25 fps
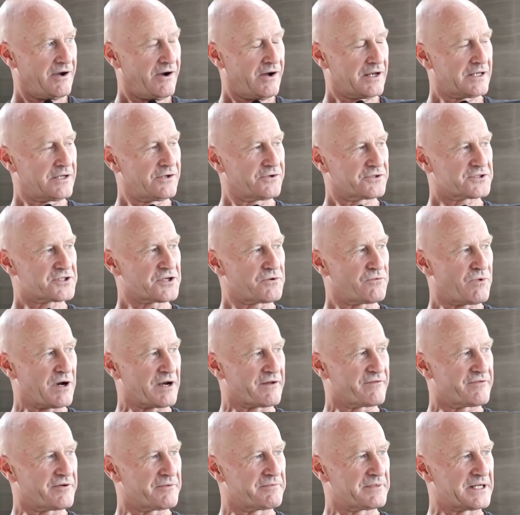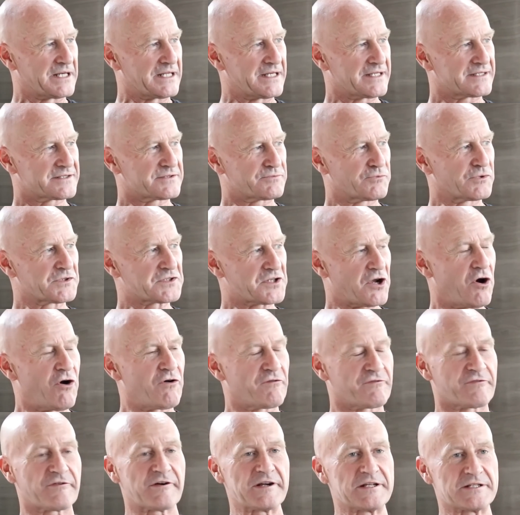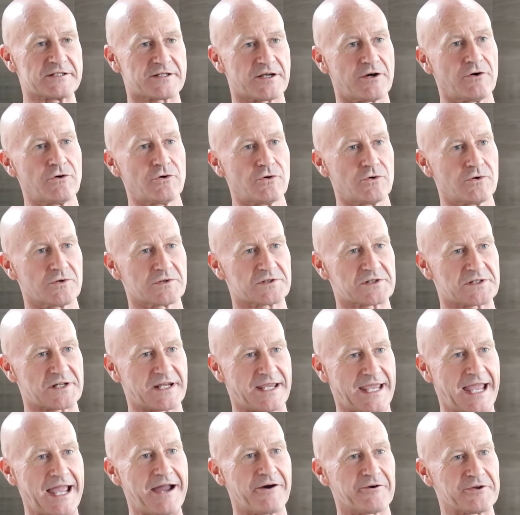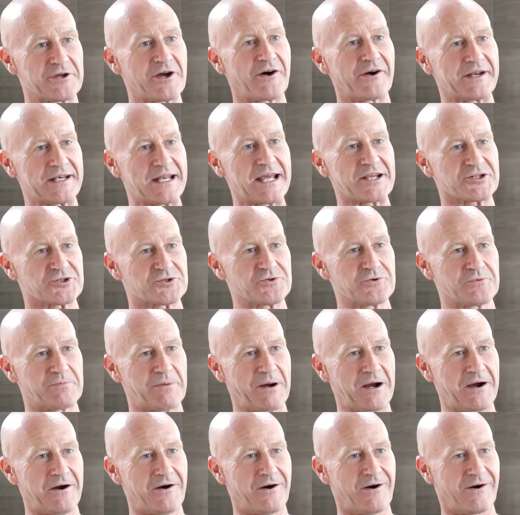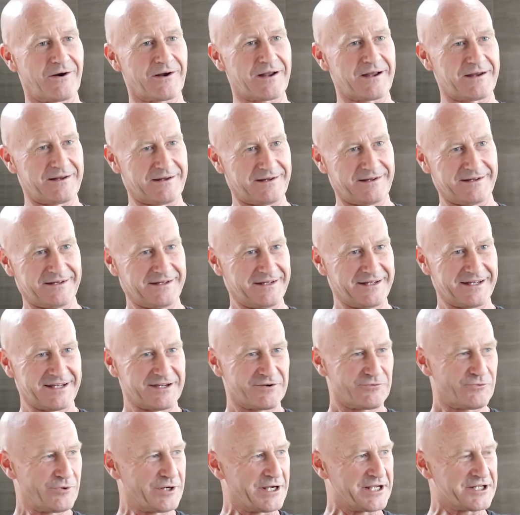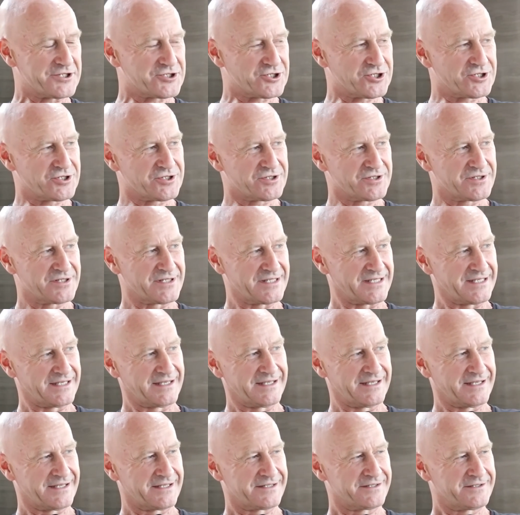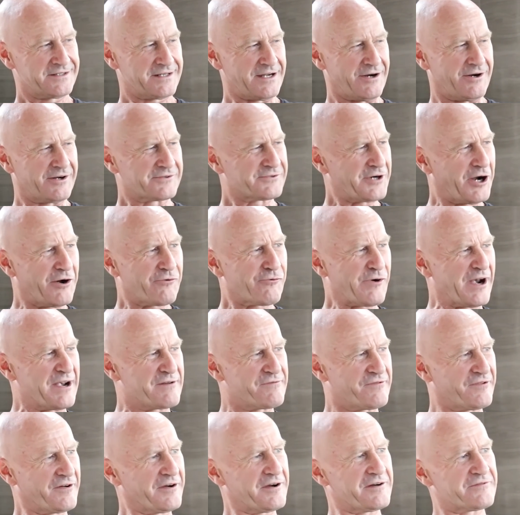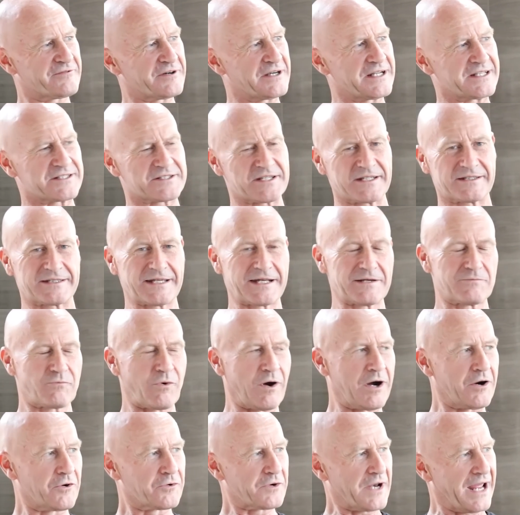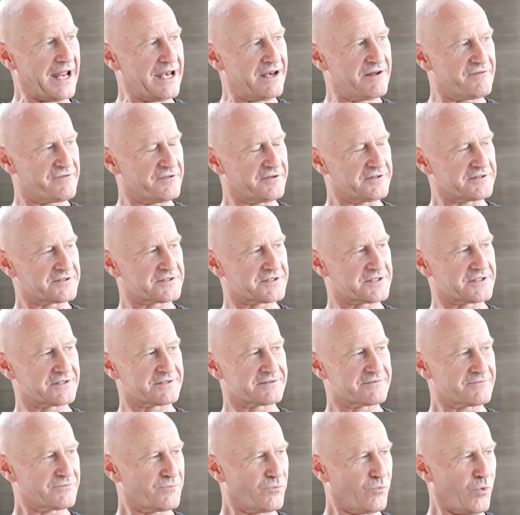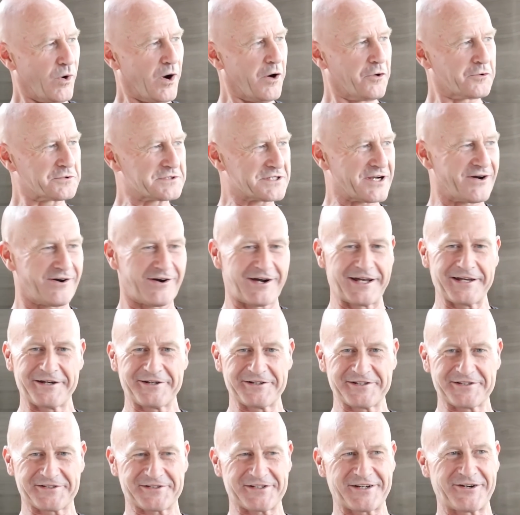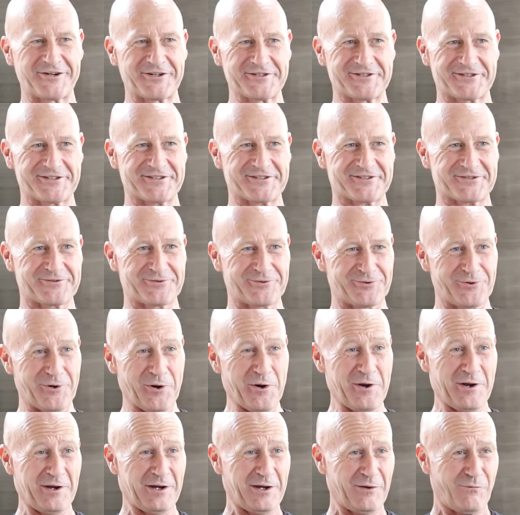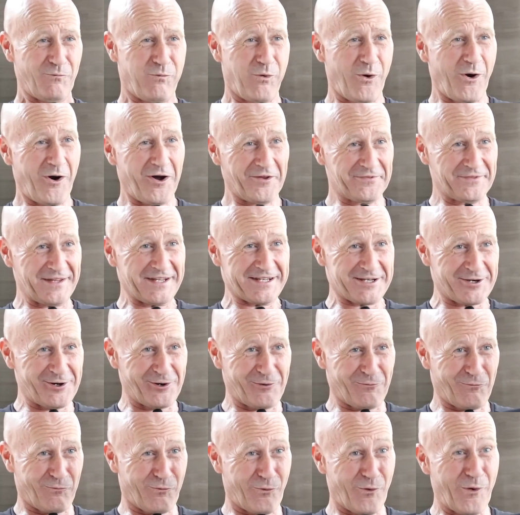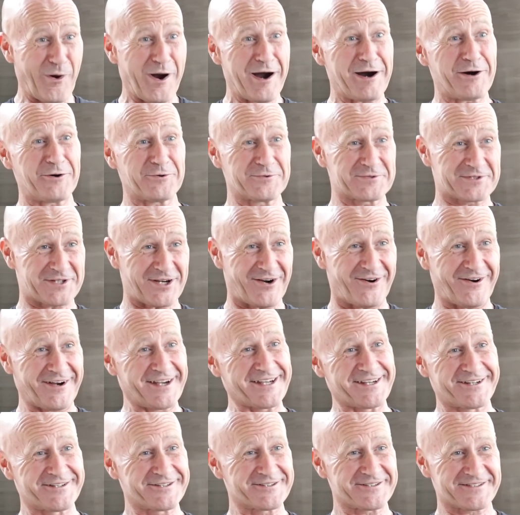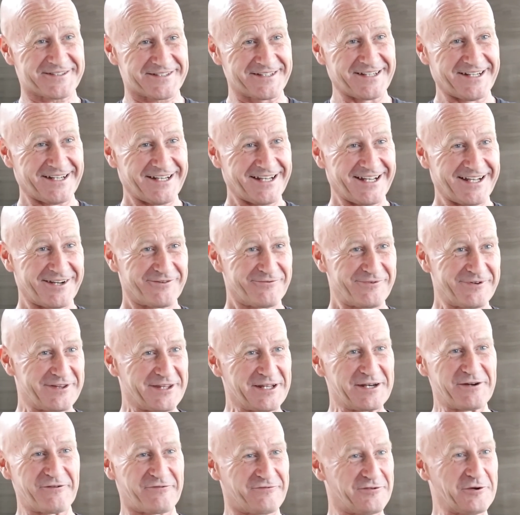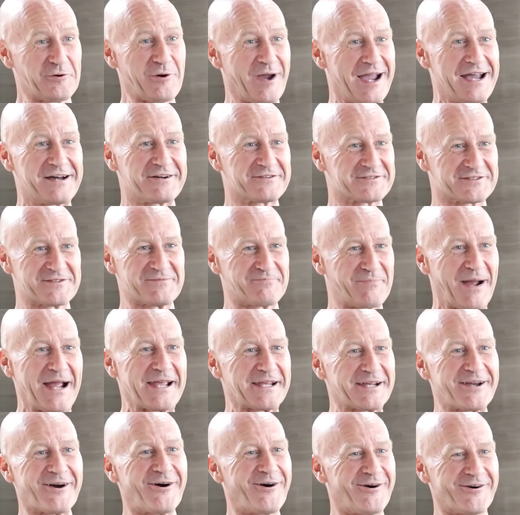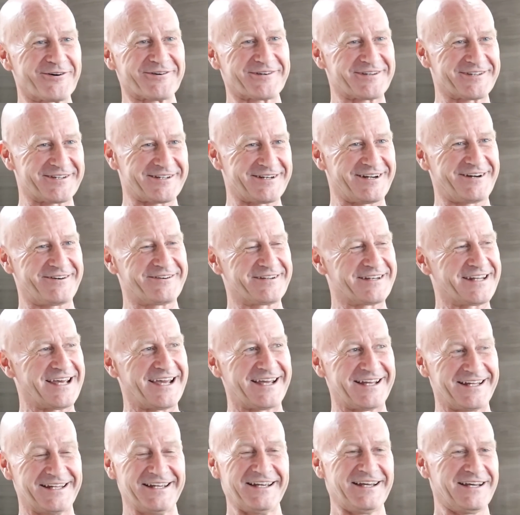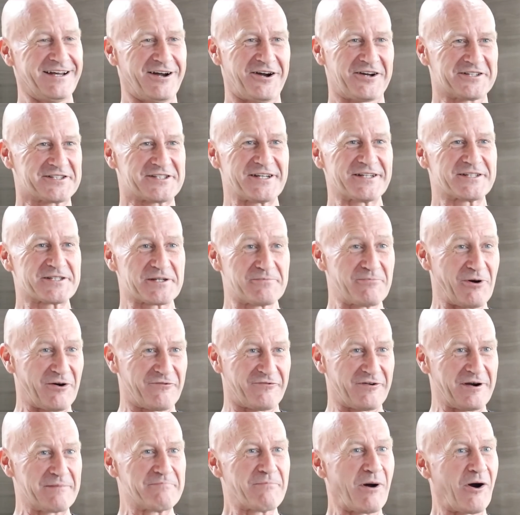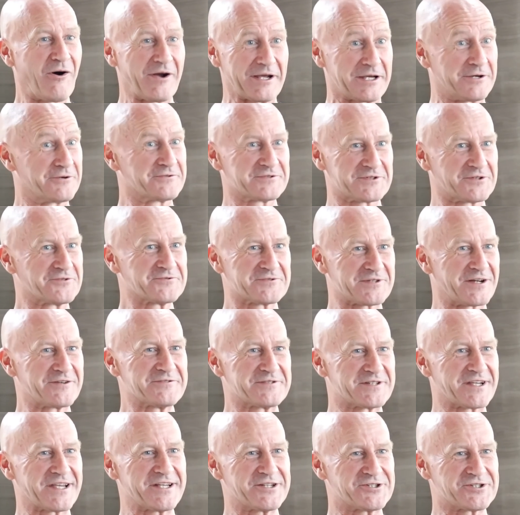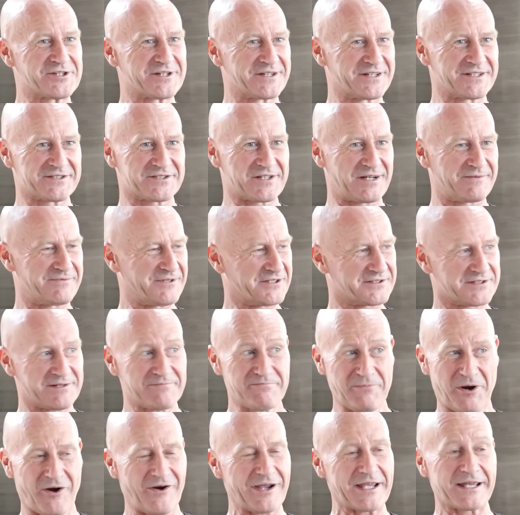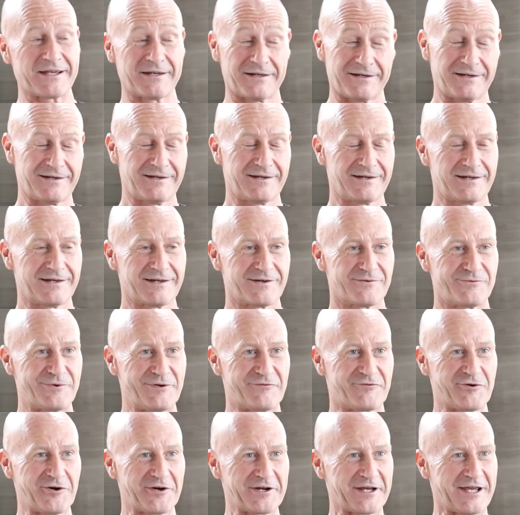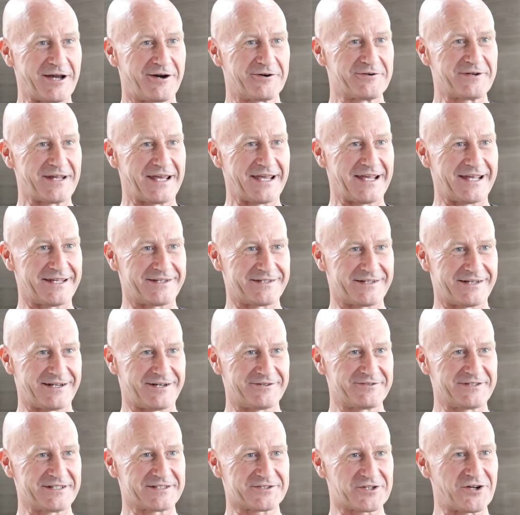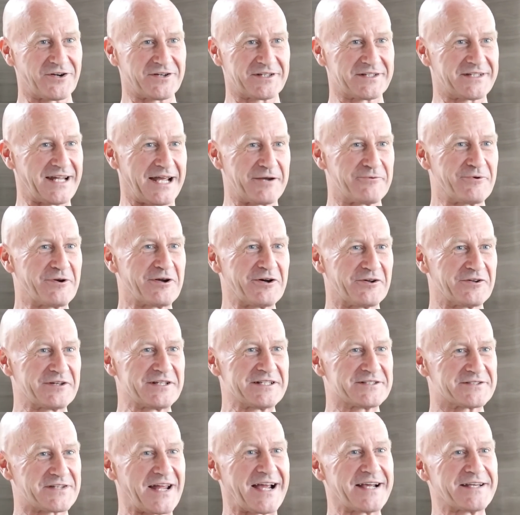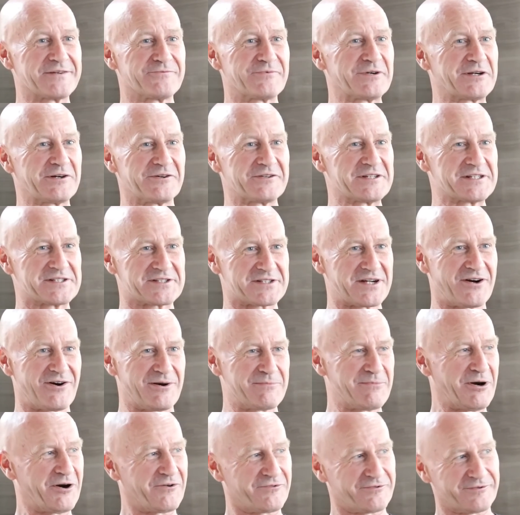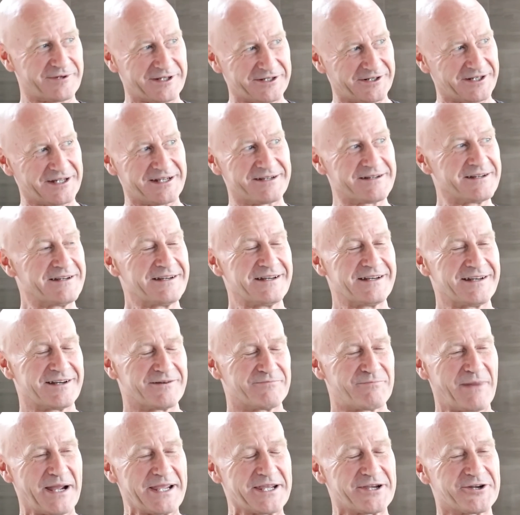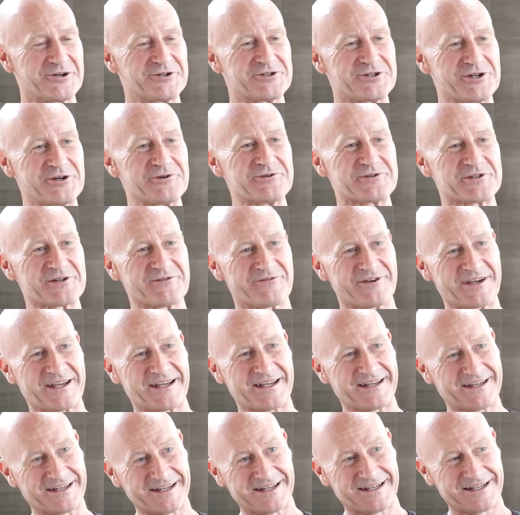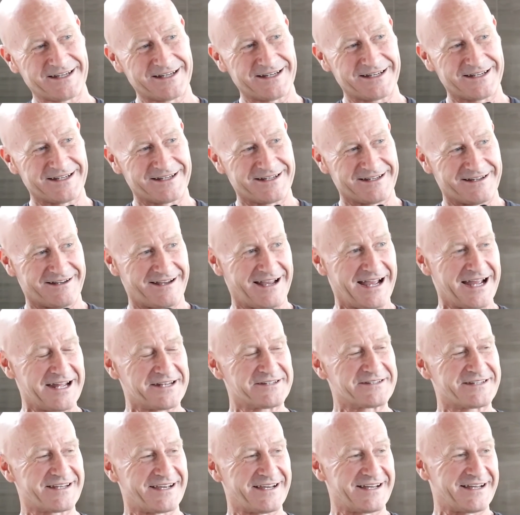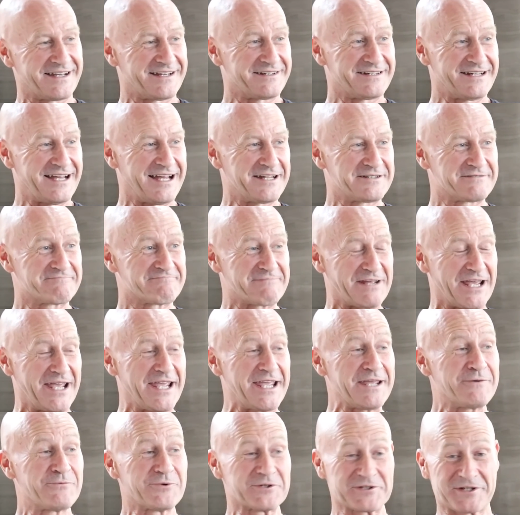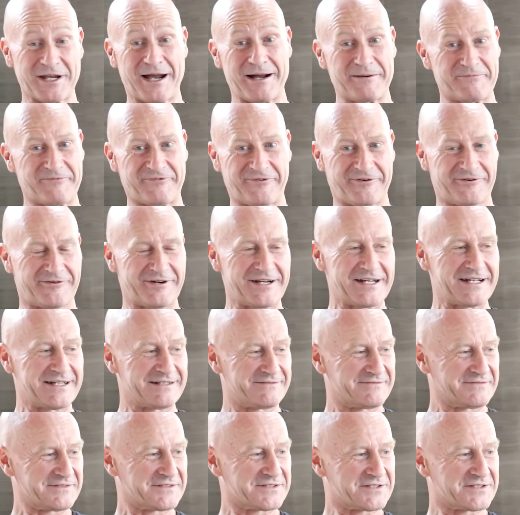I looked at one of them and it was offering tours to Khao Yai National Park, which you know, I, read further and it said they had wild elephants and wild tigers, and I just thought, what? They got wild tigers within a few hours of Bangkok, you know, and that. I said to my friend Mike, who's also teaching us, I said, Mike, we've got to go there, you know, this holiday, we've got these days, we've got this time off, we've got to make good use of it and uh, and he was up for it.